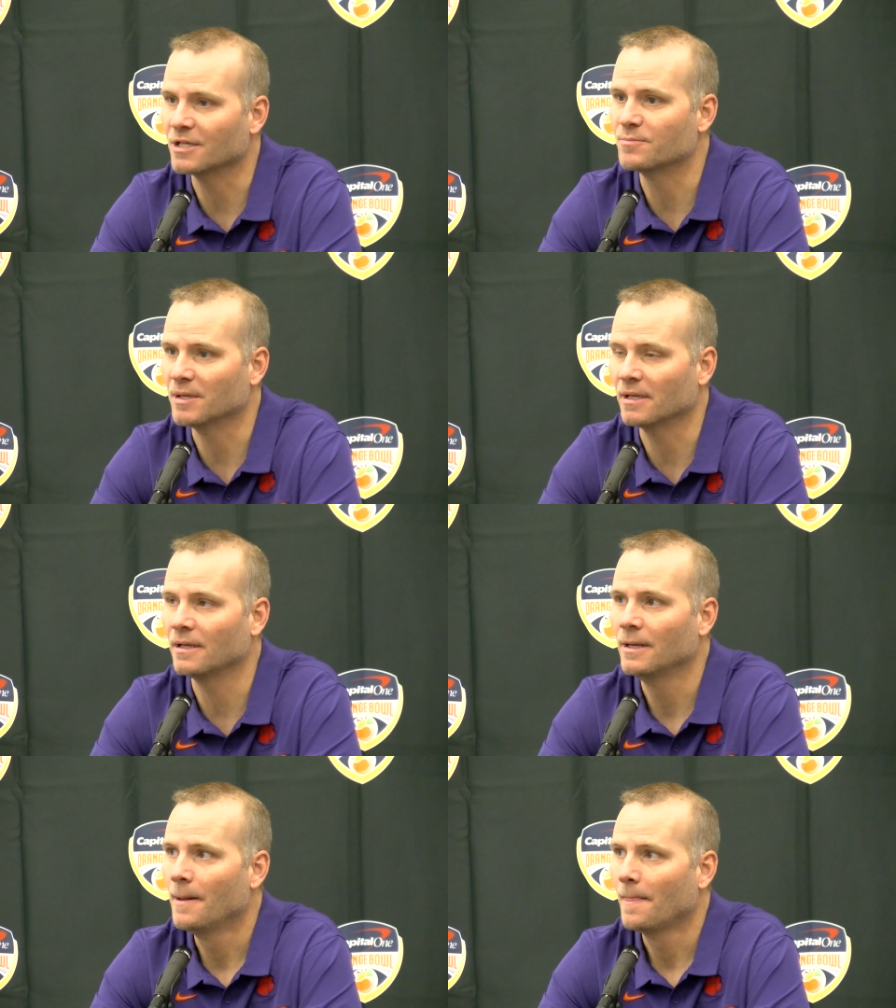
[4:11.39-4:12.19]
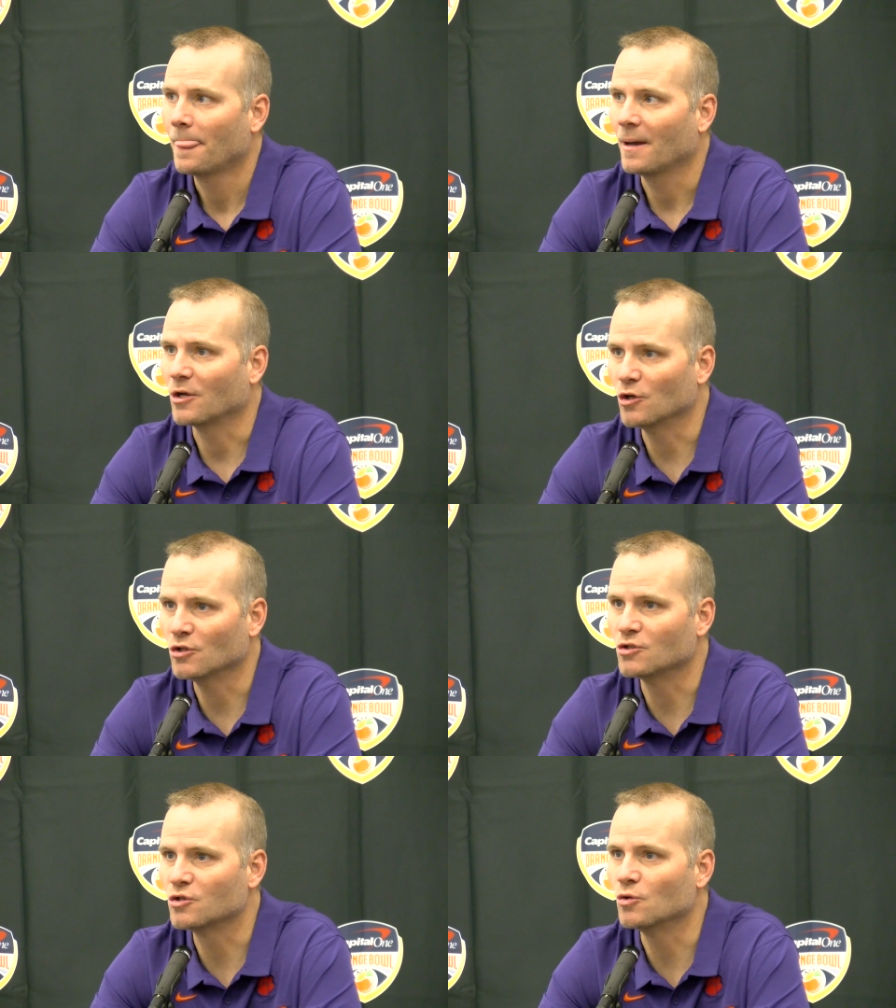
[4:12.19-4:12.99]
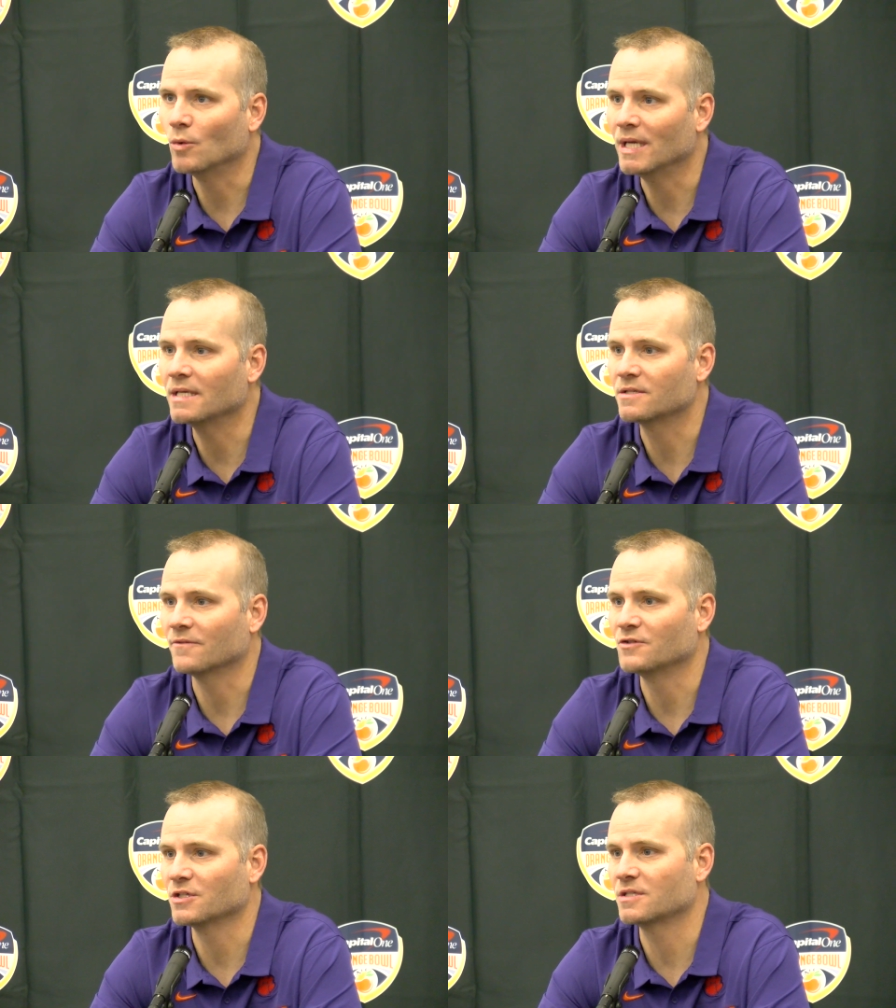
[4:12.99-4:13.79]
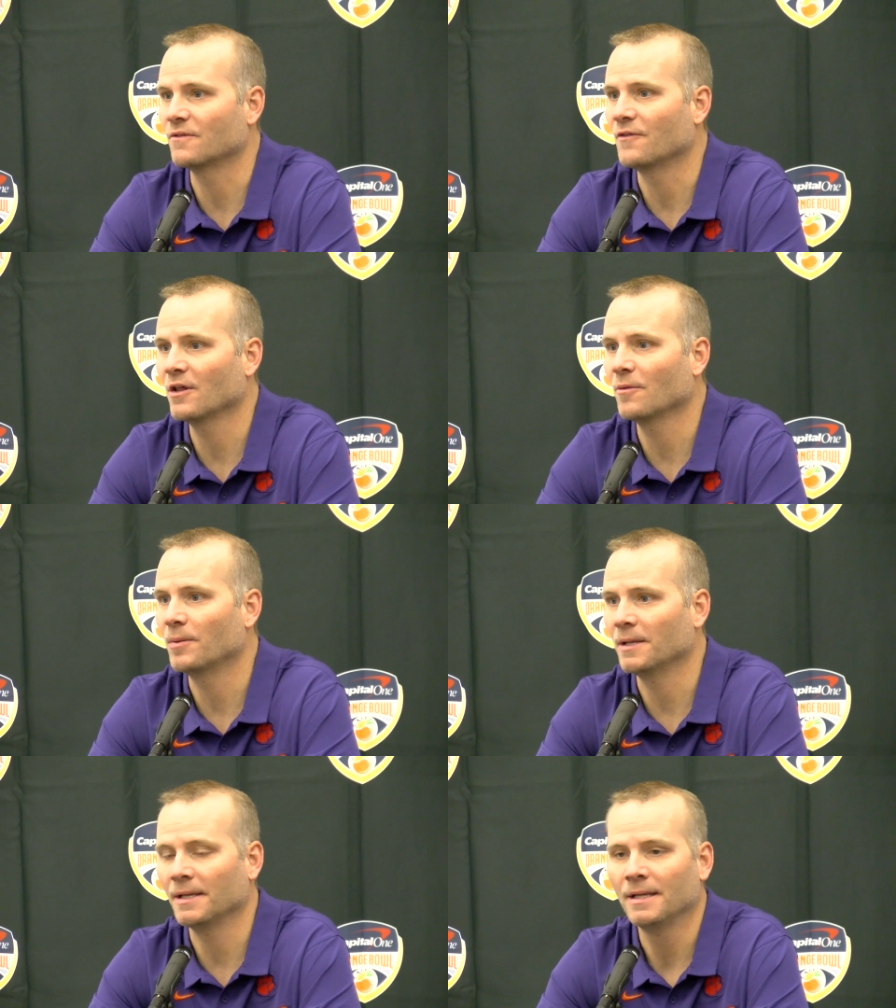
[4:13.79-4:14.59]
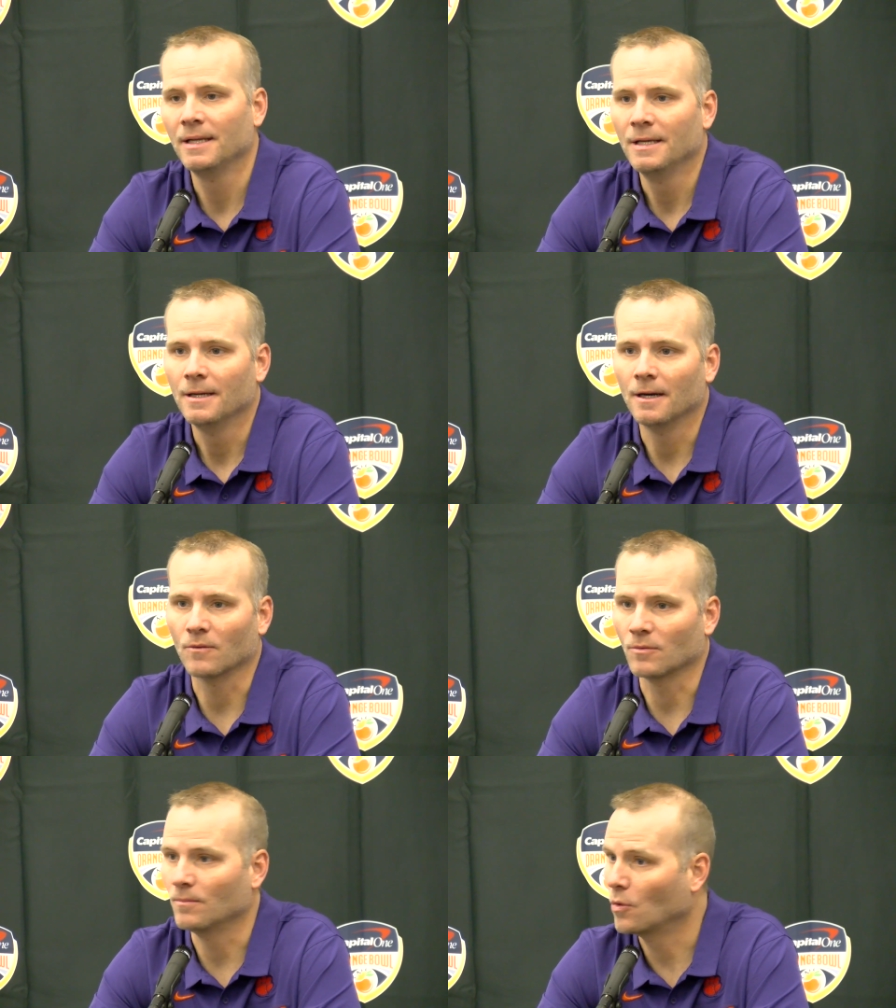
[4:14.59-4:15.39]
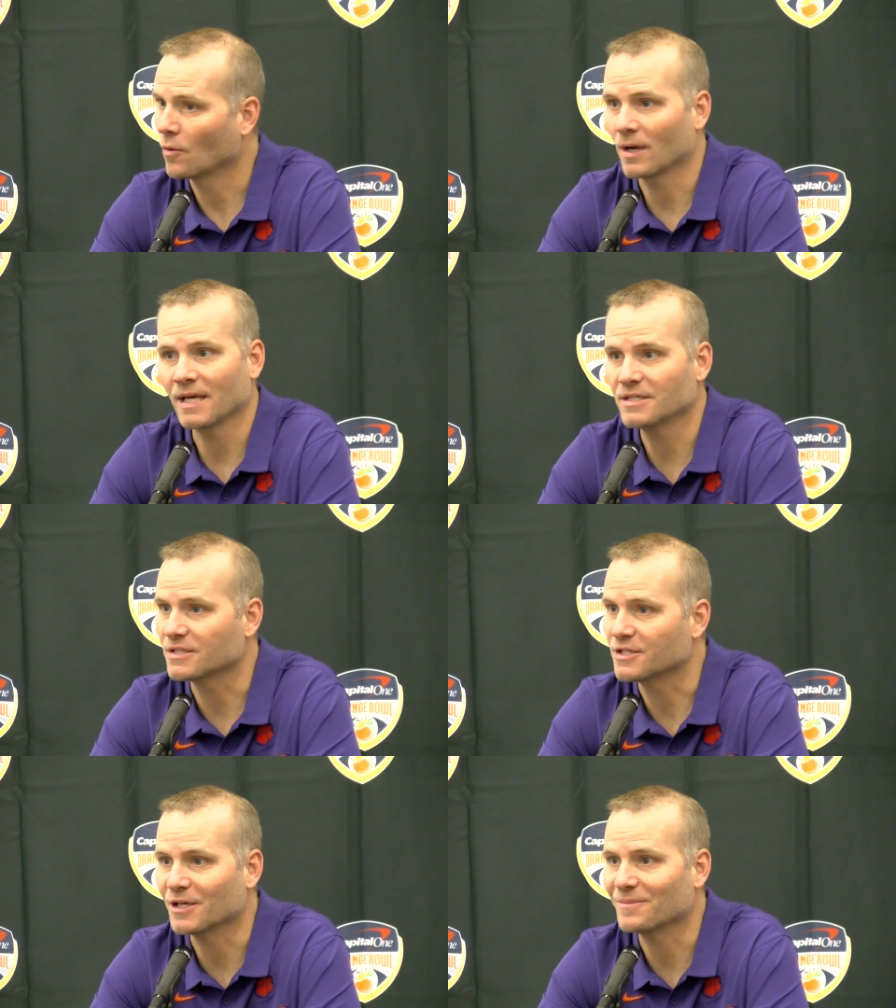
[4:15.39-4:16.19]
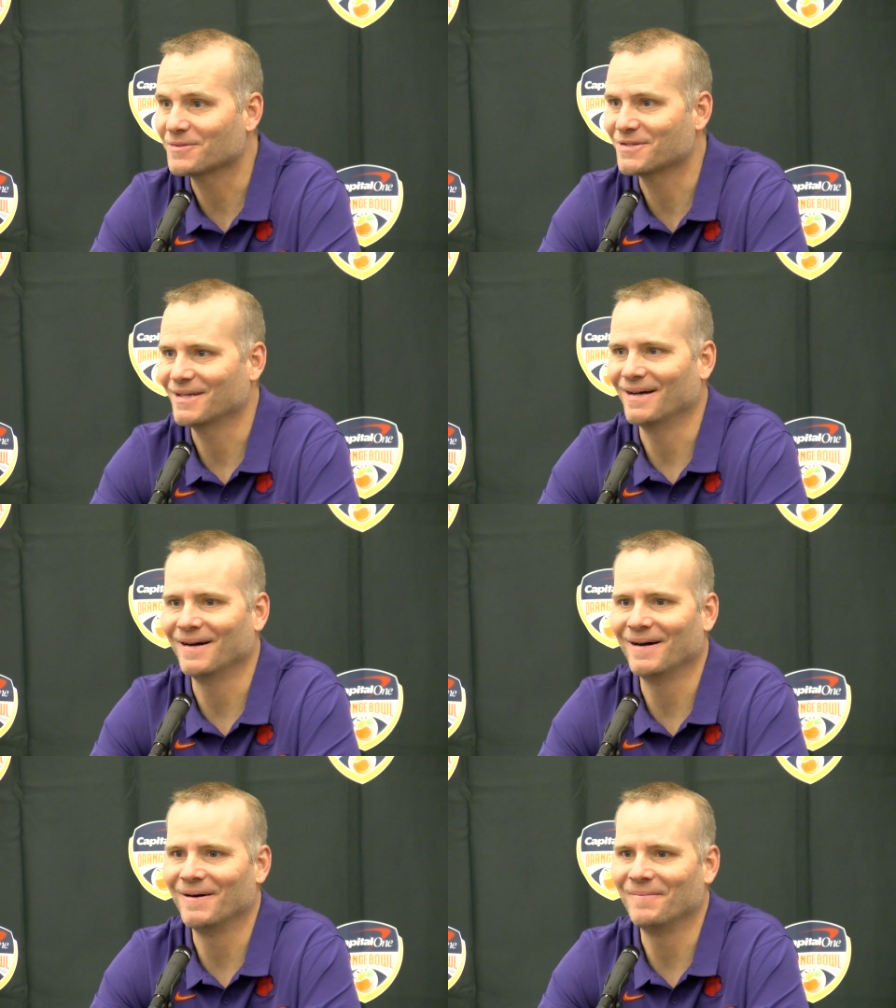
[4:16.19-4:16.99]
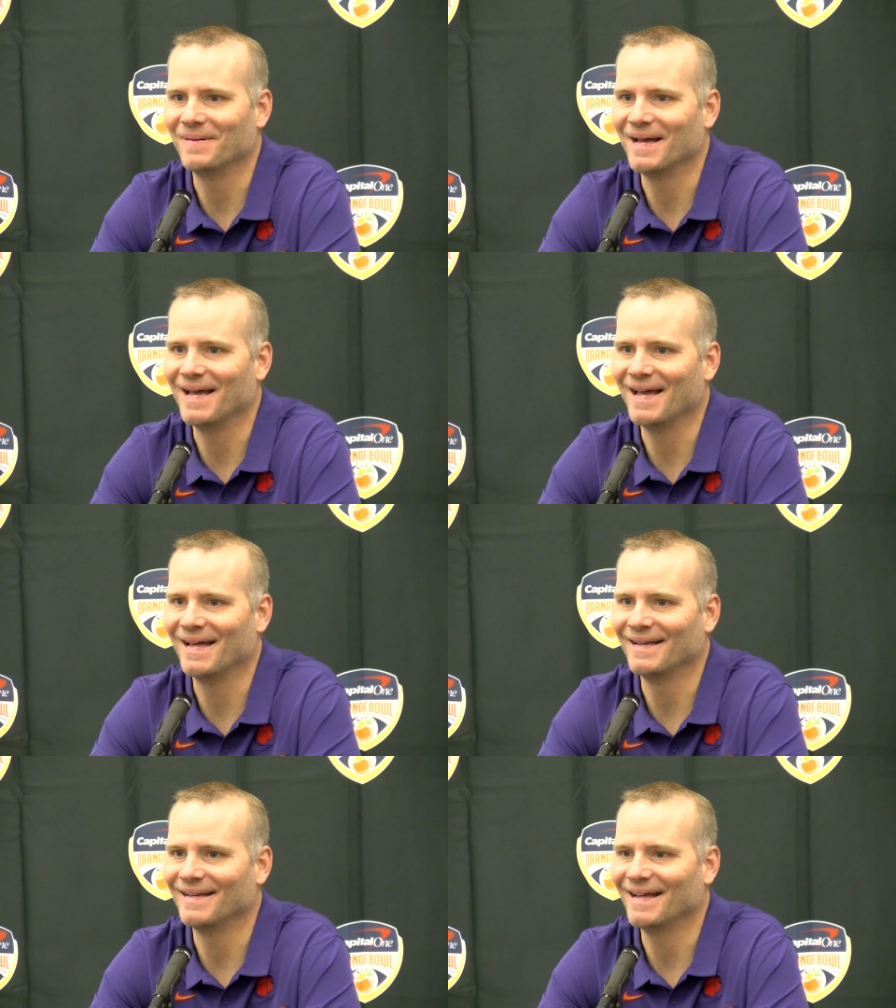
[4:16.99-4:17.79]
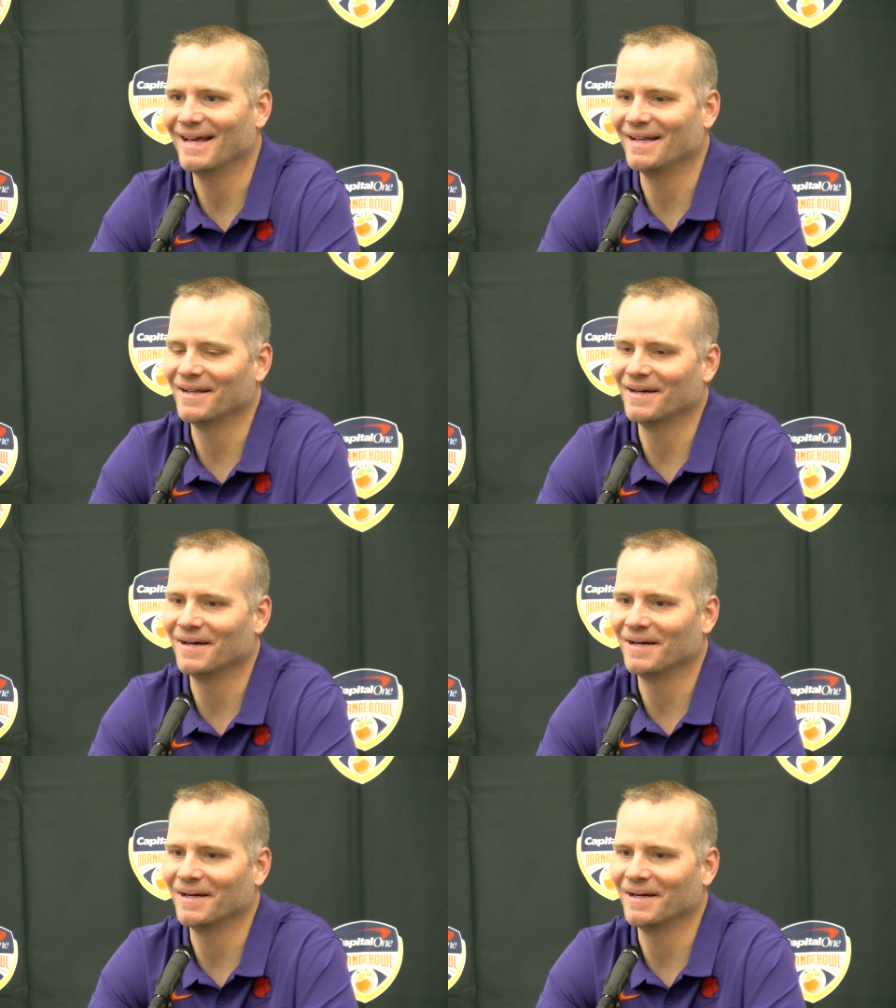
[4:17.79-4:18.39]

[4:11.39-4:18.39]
It's been a good 2 weeks of just developing more relationships and